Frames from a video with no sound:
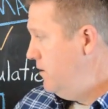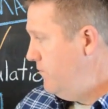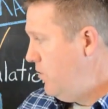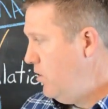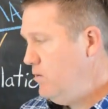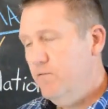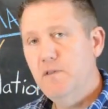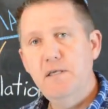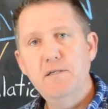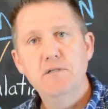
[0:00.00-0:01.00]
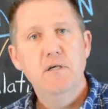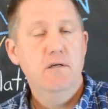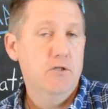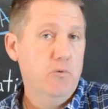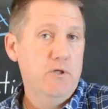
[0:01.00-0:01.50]
of all of these
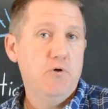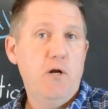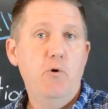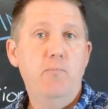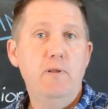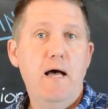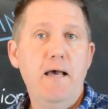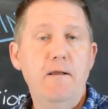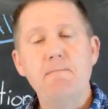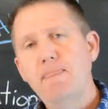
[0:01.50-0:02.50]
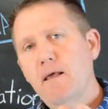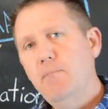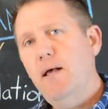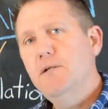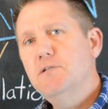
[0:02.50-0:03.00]
is to really try to apply it.
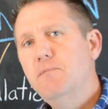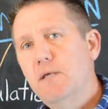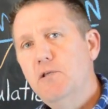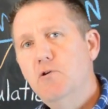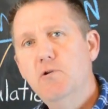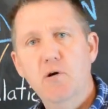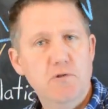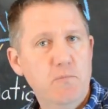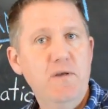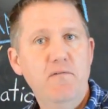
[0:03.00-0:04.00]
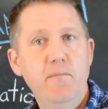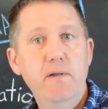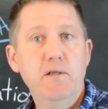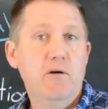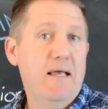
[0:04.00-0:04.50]
Apply to something something
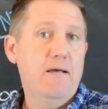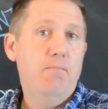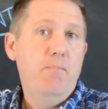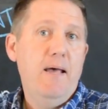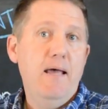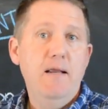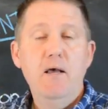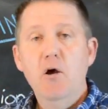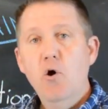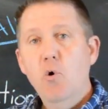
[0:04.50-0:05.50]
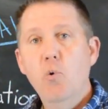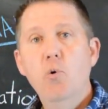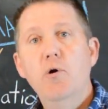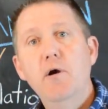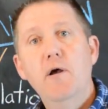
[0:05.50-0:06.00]
familiar, like a pet
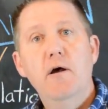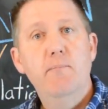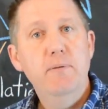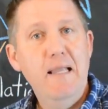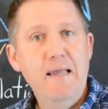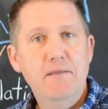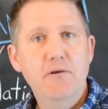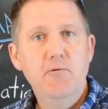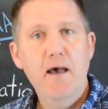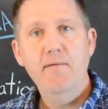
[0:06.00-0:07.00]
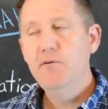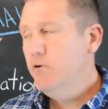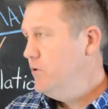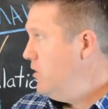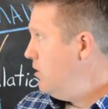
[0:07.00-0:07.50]
or a plant that you have in
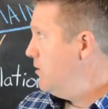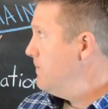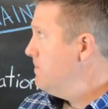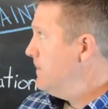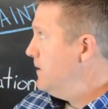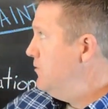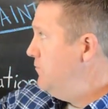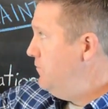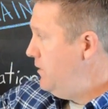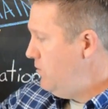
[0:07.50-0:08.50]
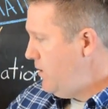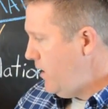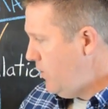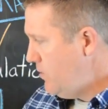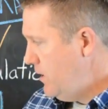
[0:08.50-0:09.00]
your yard. Can you figure
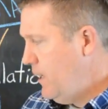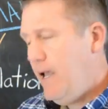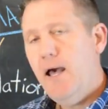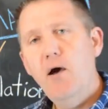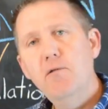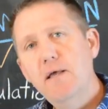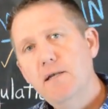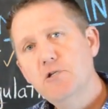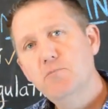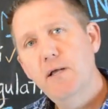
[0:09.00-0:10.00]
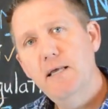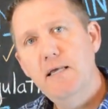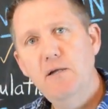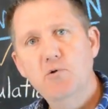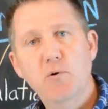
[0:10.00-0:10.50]
out how they display
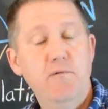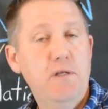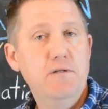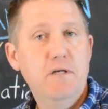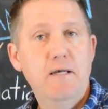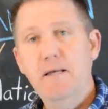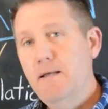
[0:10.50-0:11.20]
each one of these?